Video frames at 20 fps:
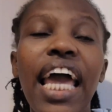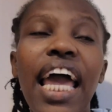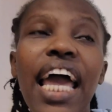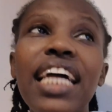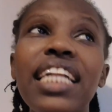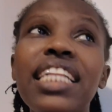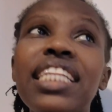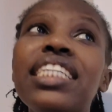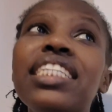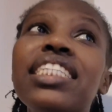
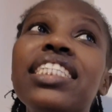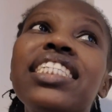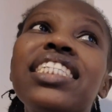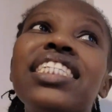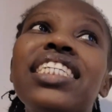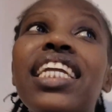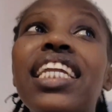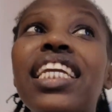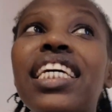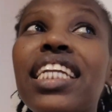and it
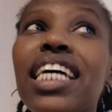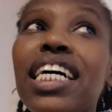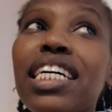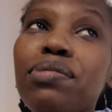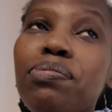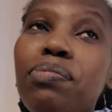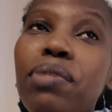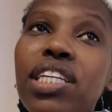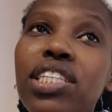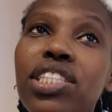really
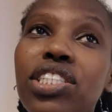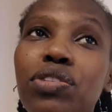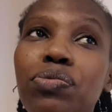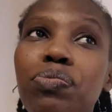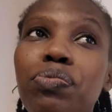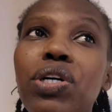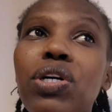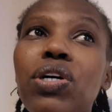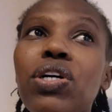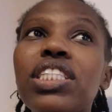does
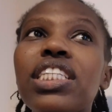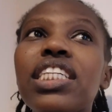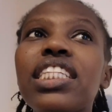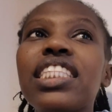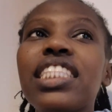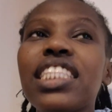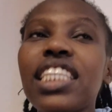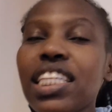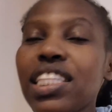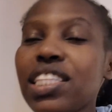magic because
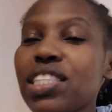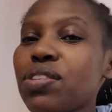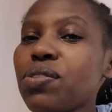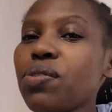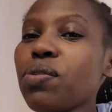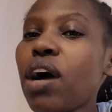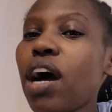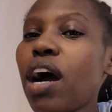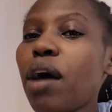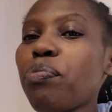it sets
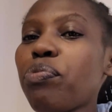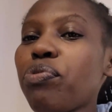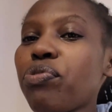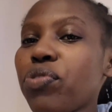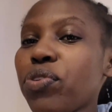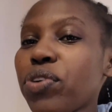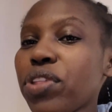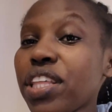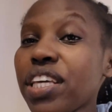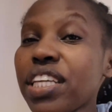you up
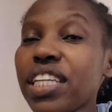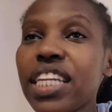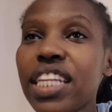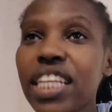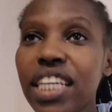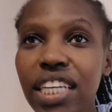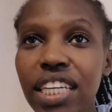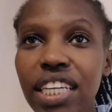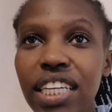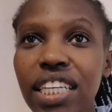for the
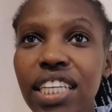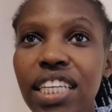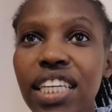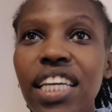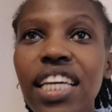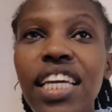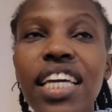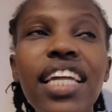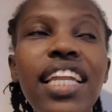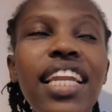
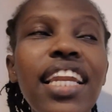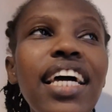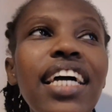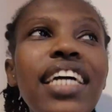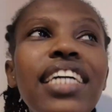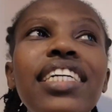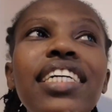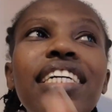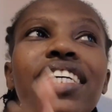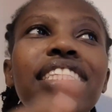day
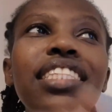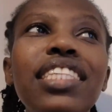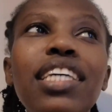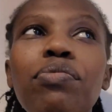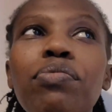like it's